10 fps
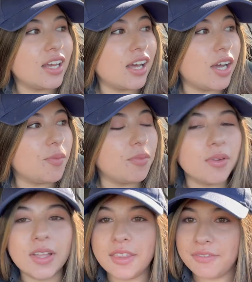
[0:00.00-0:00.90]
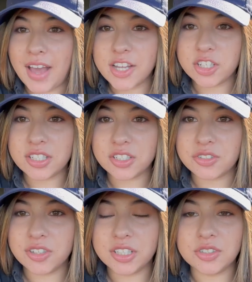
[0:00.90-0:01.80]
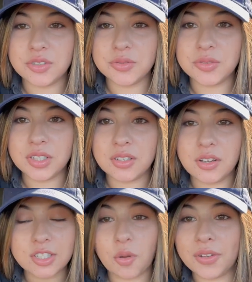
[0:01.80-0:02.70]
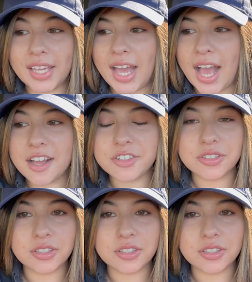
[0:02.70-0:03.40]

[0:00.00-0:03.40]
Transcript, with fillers: um, in the Fashion District, you it's only cash.